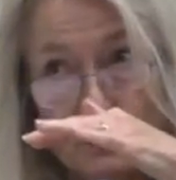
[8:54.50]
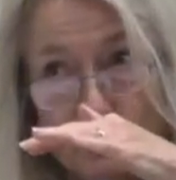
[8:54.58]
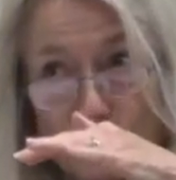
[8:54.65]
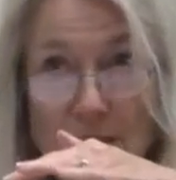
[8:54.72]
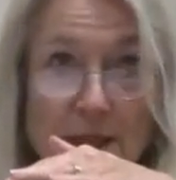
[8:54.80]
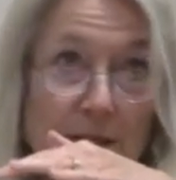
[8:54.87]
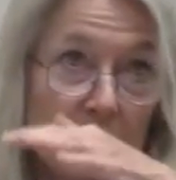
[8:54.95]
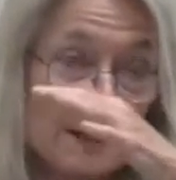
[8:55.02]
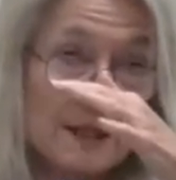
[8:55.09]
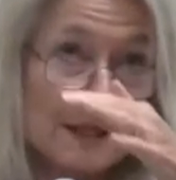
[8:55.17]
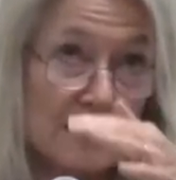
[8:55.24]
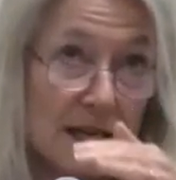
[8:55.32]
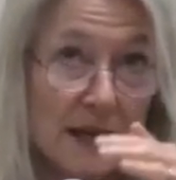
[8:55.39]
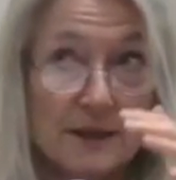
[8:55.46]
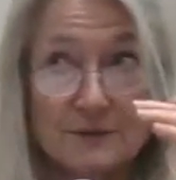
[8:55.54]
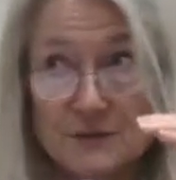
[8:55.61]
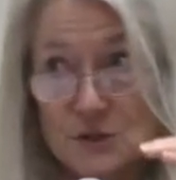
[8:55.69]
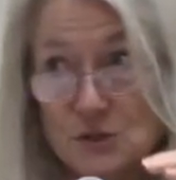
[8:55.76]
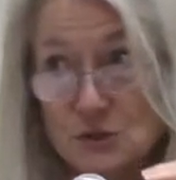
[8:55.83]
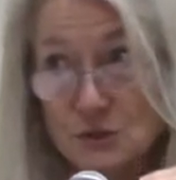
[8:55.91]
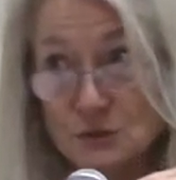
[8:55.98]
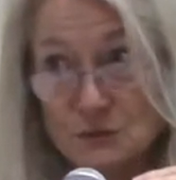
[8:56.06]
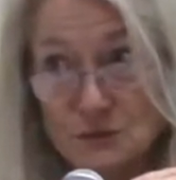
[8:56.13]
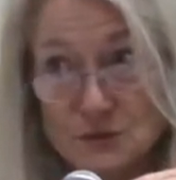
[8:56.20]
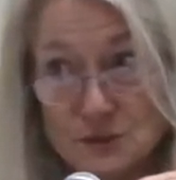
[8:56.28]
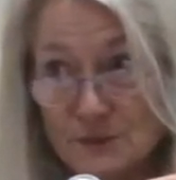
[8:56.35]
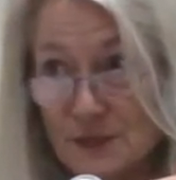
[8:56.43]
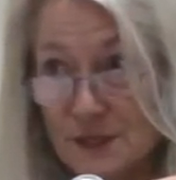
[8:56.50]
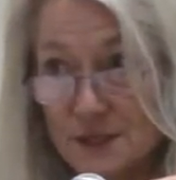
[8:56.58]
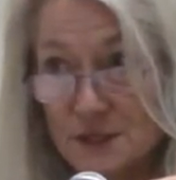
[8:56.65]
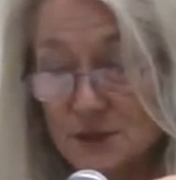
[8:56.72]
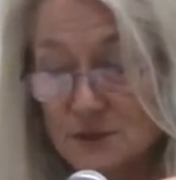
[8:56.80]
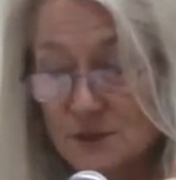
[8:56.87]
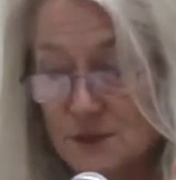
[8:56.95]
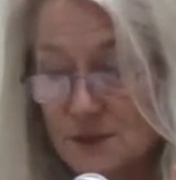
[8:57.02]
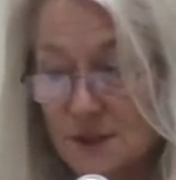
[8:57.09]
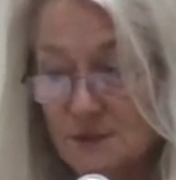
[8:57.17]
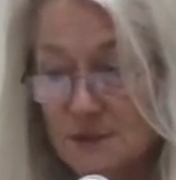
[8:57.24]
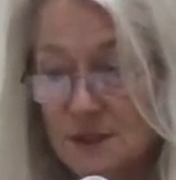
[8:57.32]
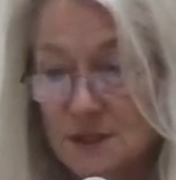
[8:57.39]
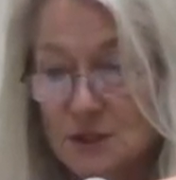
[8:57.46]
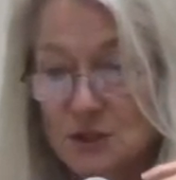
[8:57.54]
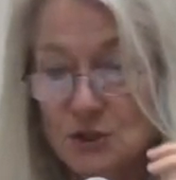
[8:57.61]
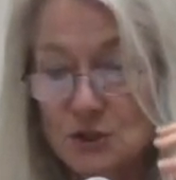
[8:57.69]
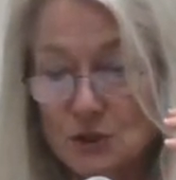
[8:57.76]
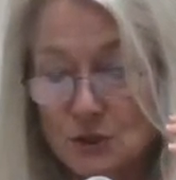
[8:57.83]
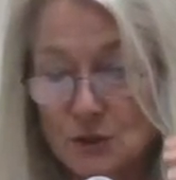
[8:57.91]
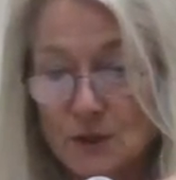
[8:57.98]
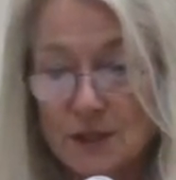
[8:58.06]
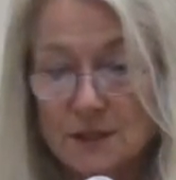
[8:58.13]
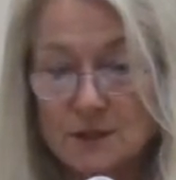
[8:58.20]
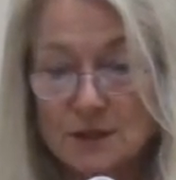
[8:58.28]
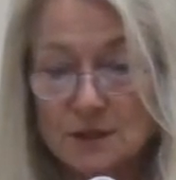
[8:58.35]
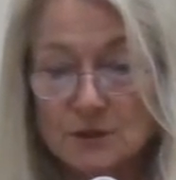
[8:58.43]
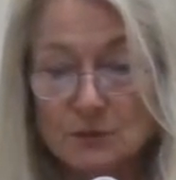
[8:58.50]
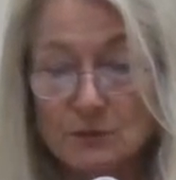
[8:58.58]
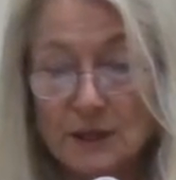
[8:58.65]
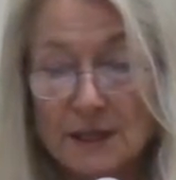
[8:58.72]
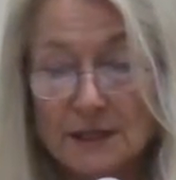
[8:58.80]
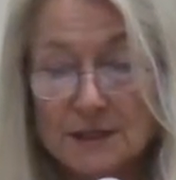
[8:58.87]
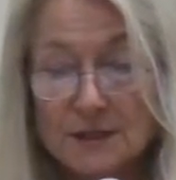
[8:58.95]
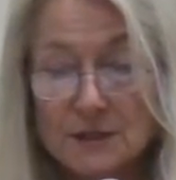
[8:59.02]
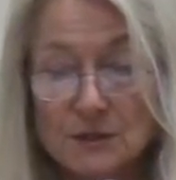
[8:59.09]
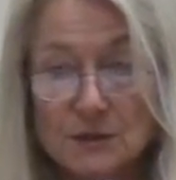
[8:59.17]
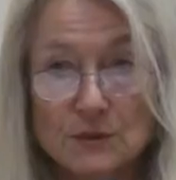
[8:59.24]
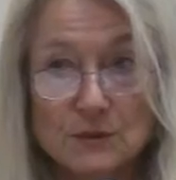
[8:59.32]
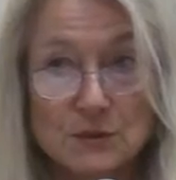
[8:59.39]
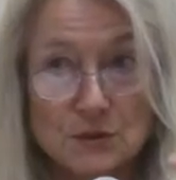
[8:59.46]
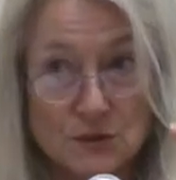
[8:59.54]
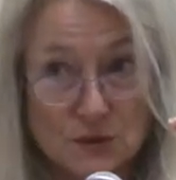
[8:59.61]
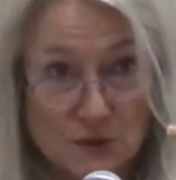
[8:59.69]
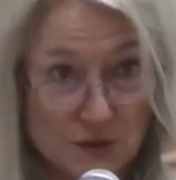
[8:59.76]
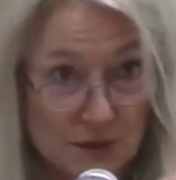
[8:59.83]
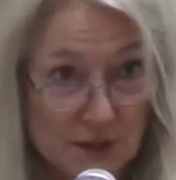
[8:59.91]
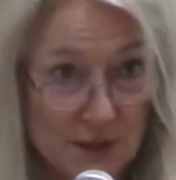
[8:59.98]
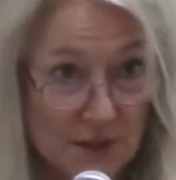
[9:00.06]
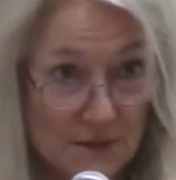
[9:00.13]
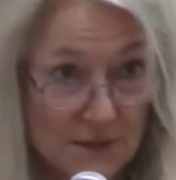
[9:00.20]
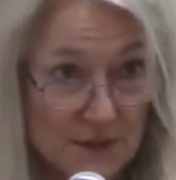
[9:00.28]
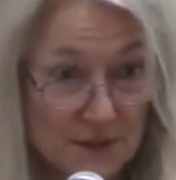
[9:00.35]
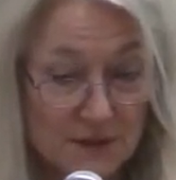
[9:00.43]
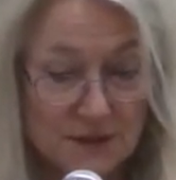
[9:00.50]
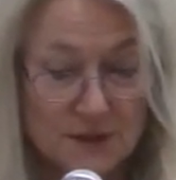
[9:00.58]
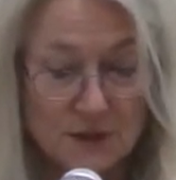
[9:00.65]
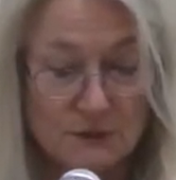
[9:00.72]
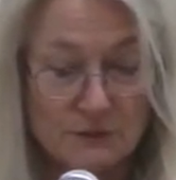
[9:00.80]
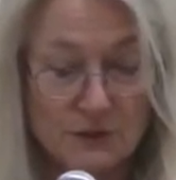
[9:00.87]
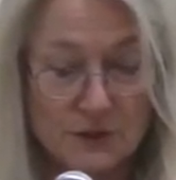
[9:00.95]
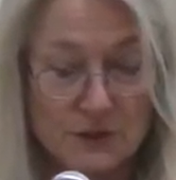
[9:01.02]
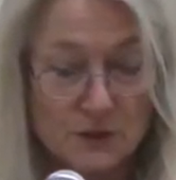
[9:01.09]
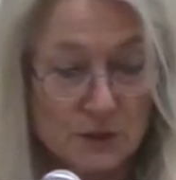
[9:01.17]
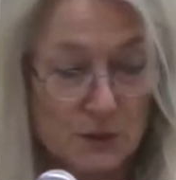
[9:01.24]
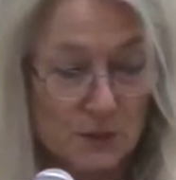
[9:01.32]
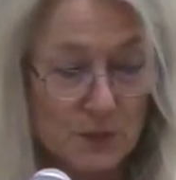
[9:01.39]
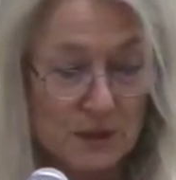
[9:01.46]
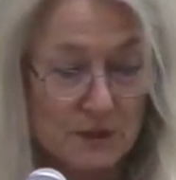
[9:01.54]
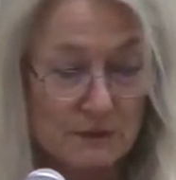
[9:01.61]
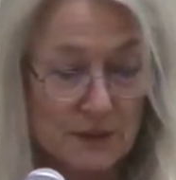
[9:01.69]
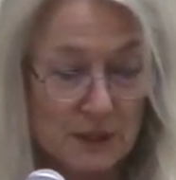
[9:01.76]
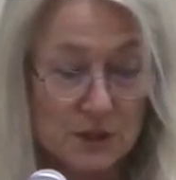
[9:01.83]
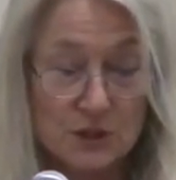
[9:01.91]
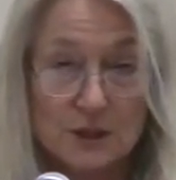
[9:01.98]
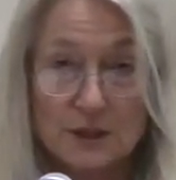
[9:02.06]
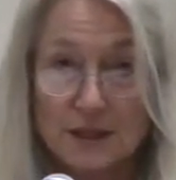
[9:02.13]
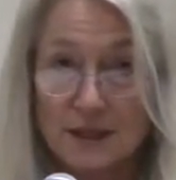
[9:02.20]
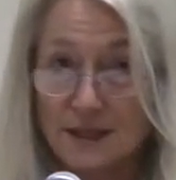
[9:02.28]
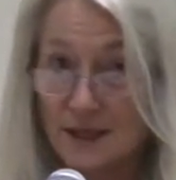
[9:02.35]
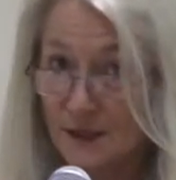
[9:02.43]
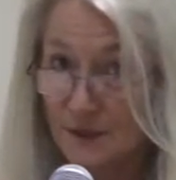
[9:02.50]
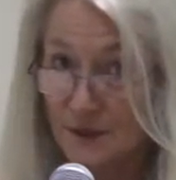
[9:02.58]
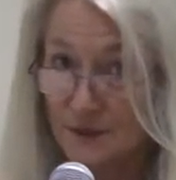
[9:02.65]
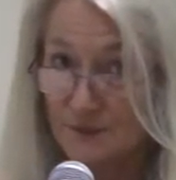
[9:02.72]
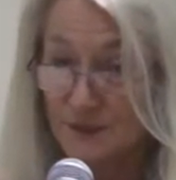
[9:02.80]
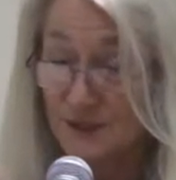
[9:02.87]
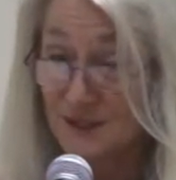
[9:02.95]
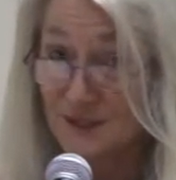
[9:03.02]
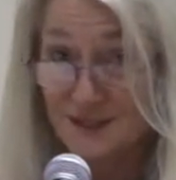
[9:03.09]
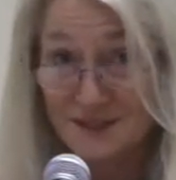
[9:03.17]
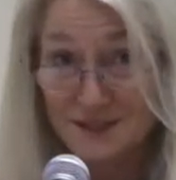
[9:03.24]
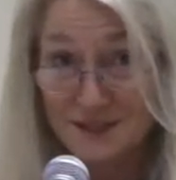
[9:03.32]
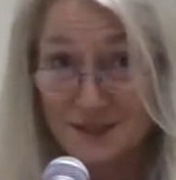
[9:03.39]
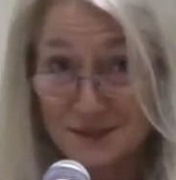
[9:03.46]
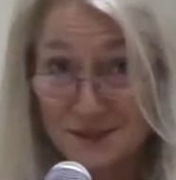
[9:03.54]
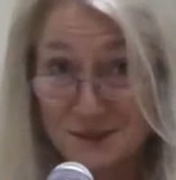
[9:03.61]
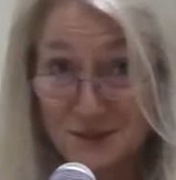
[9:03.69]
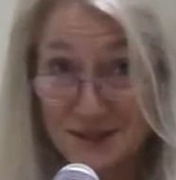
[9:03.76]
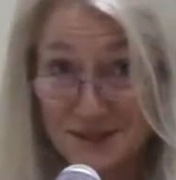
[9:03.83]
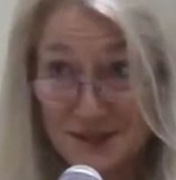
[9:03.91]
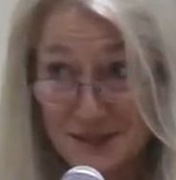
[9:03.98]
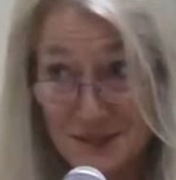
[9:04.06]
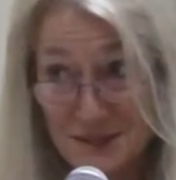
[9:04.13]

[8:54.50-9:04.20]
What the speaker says: we staff students, many students at MTSU, and Dr. West, who's the head of the Center for Historic Preservation and now the Tennessee State Historian,